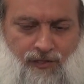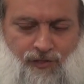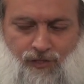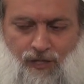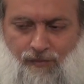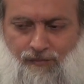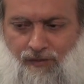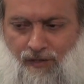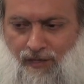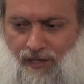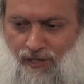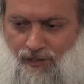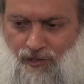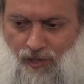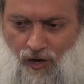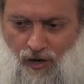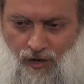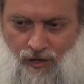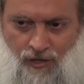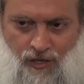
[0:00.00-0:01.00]
it's something
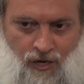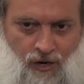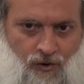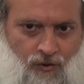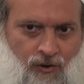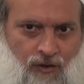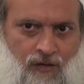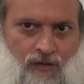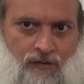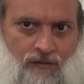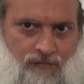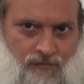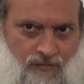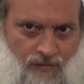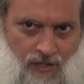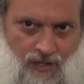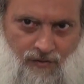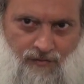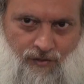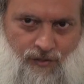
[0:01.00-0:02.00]
that's ongoing
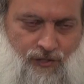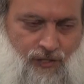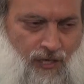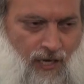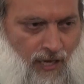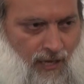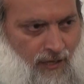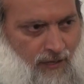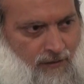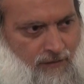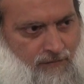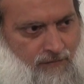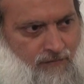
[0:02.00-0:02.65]
even today.